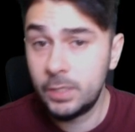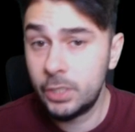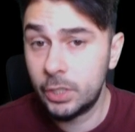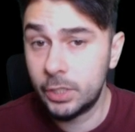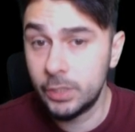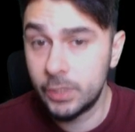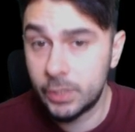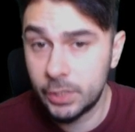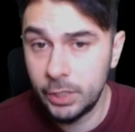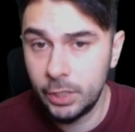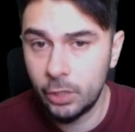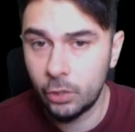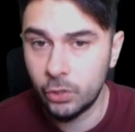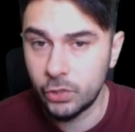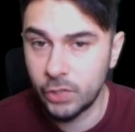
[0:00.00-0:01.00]
can see,
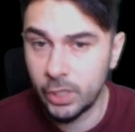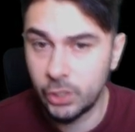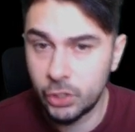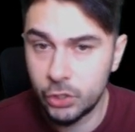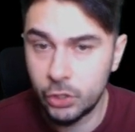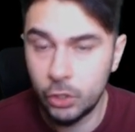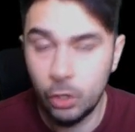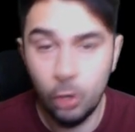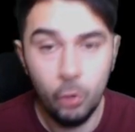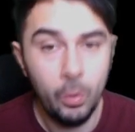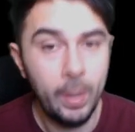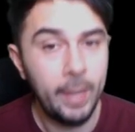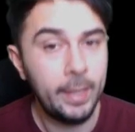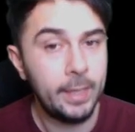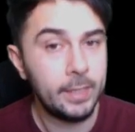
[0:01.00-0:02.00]
I've got Sanchez to go
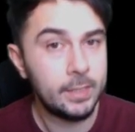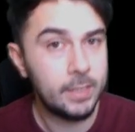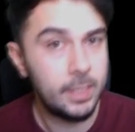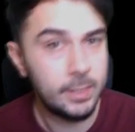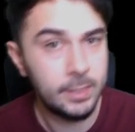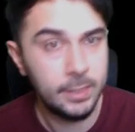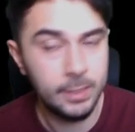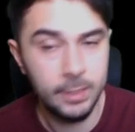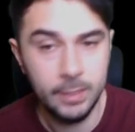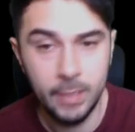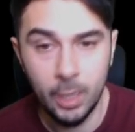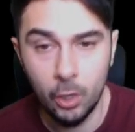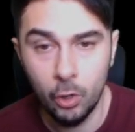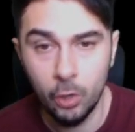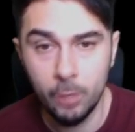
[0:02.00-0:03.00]
against Leicester City
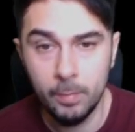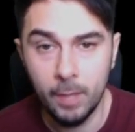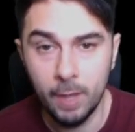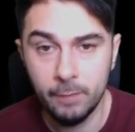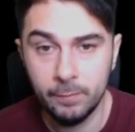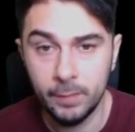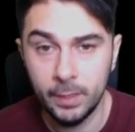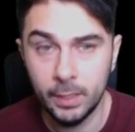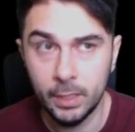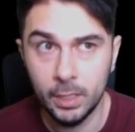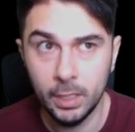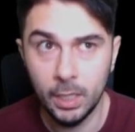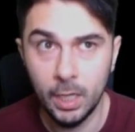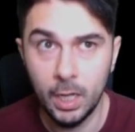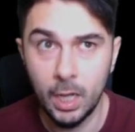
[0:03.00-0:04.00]
at home. I think
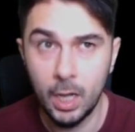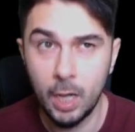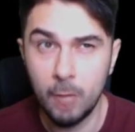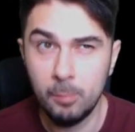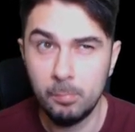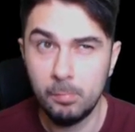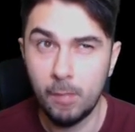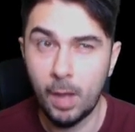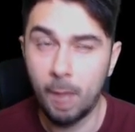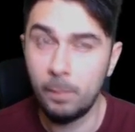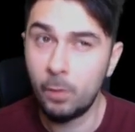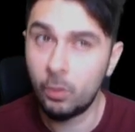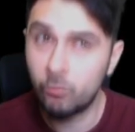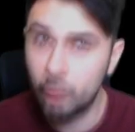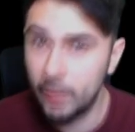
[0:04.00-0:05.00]
I'm
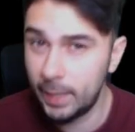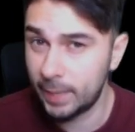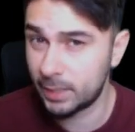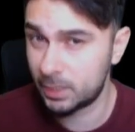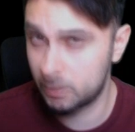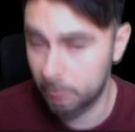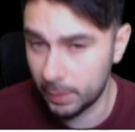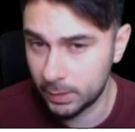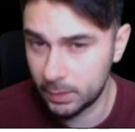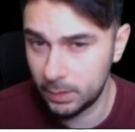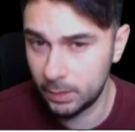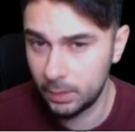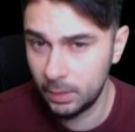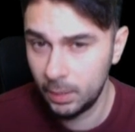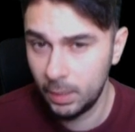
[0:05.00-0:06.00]
not really
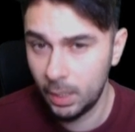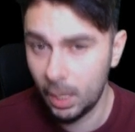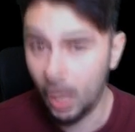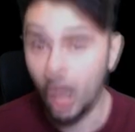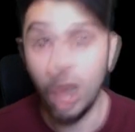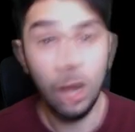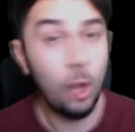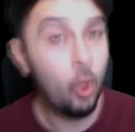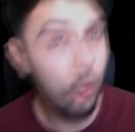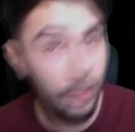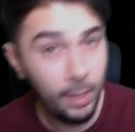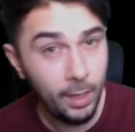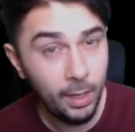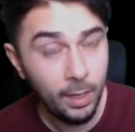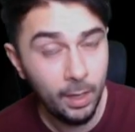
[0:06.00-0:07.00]
expecting a lot
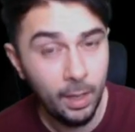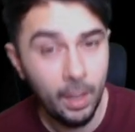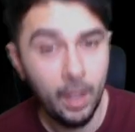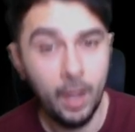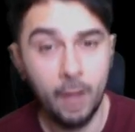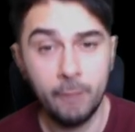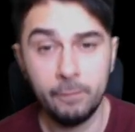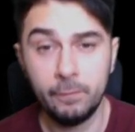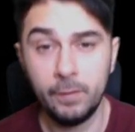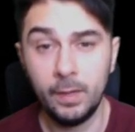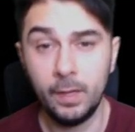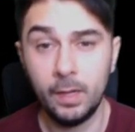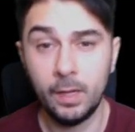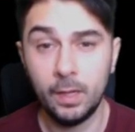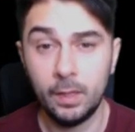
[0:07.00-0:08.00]
here. I
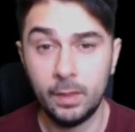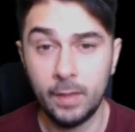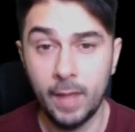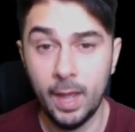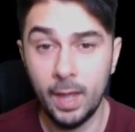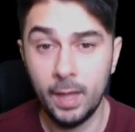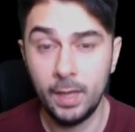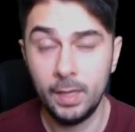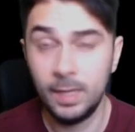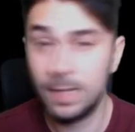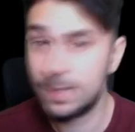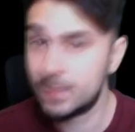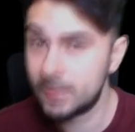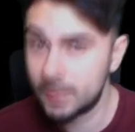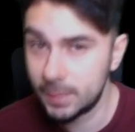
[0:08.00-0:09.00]
think that
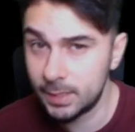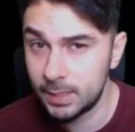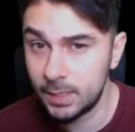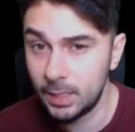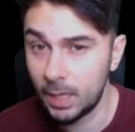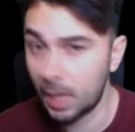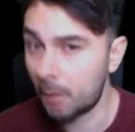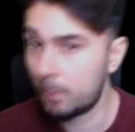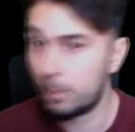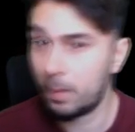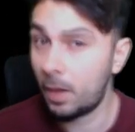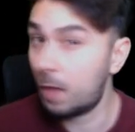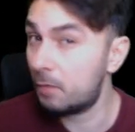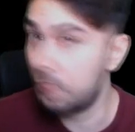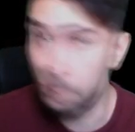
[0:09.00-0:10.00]
Leicester City, like
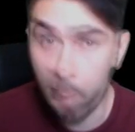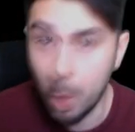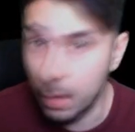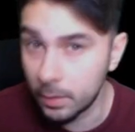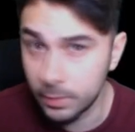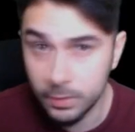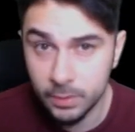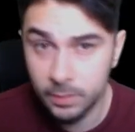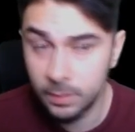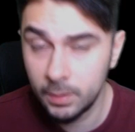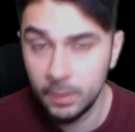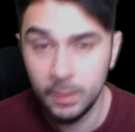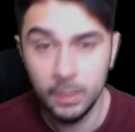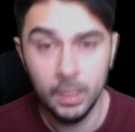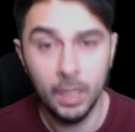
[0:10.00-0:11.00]
Harvey Barnes,
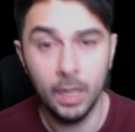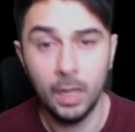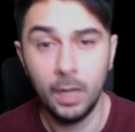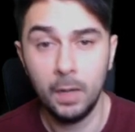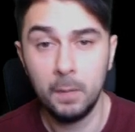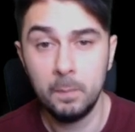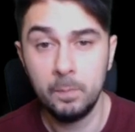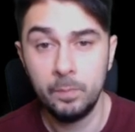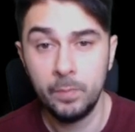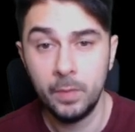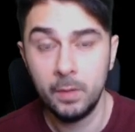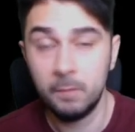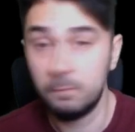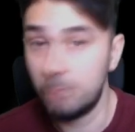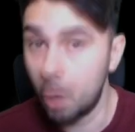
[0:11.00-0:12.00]

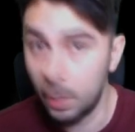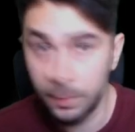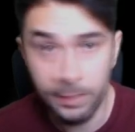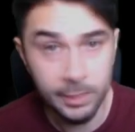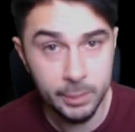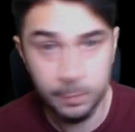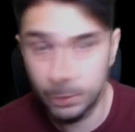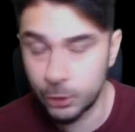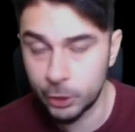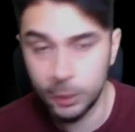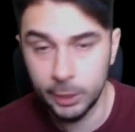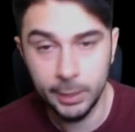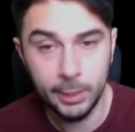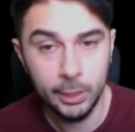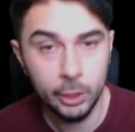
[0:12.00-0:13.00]
Vardy
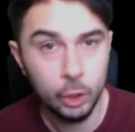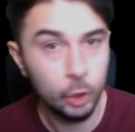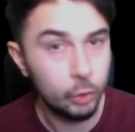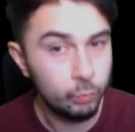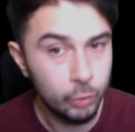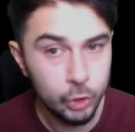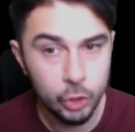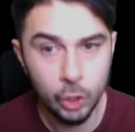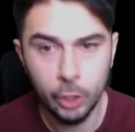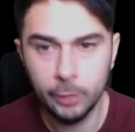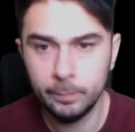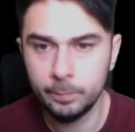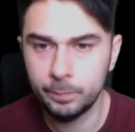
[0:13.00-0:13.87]
especially, could return.